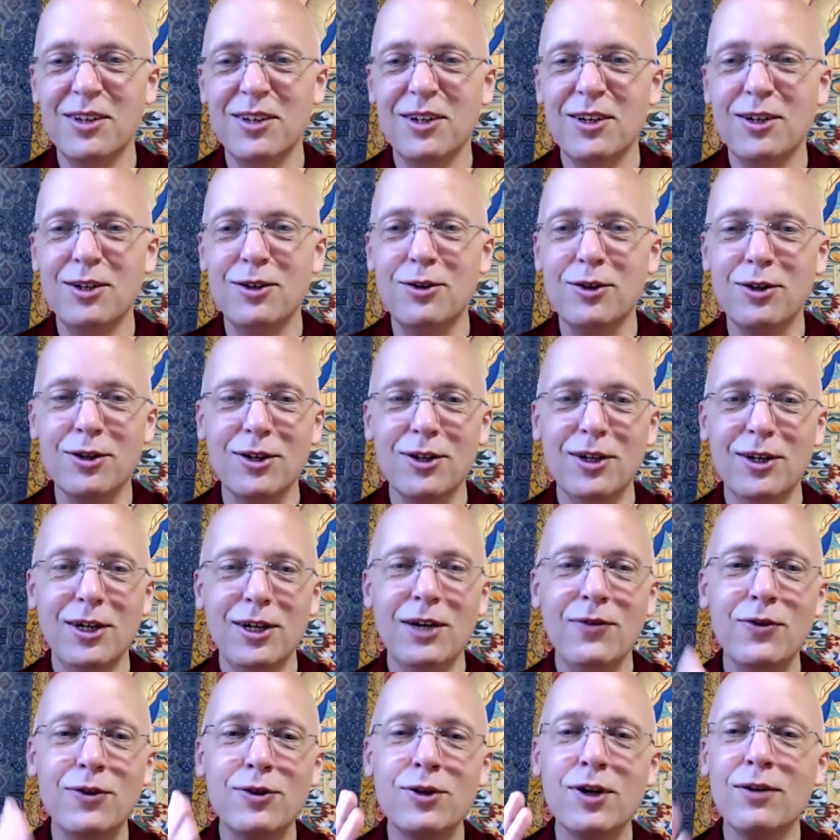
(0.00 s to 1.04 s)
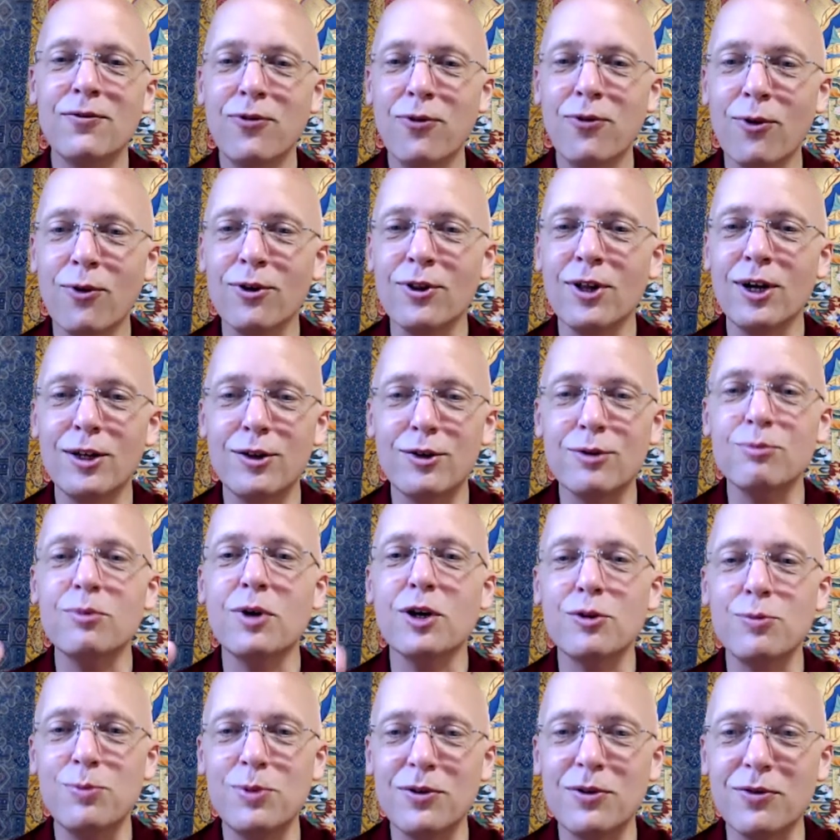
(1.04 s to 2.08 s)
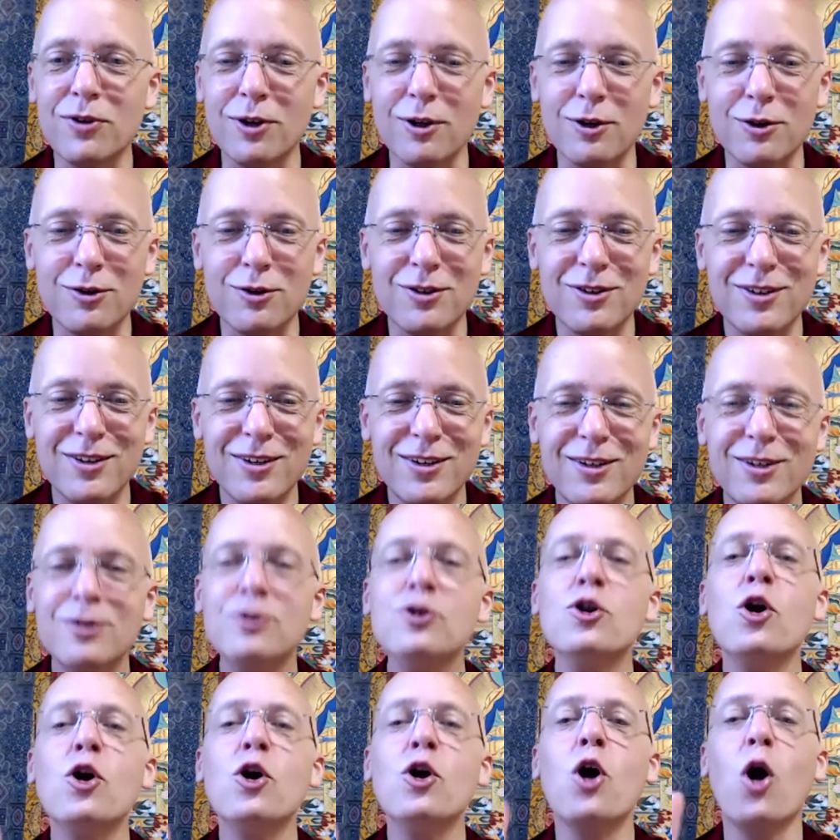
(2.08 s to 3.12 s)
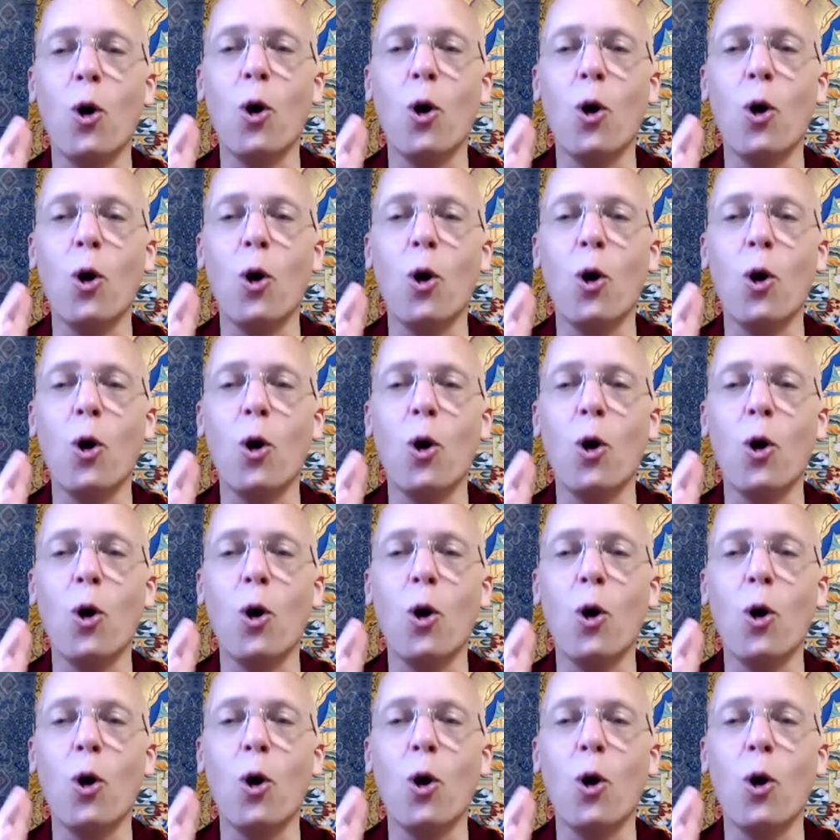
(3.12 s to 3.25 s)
It's just if it's on four lines, it must be verse. No,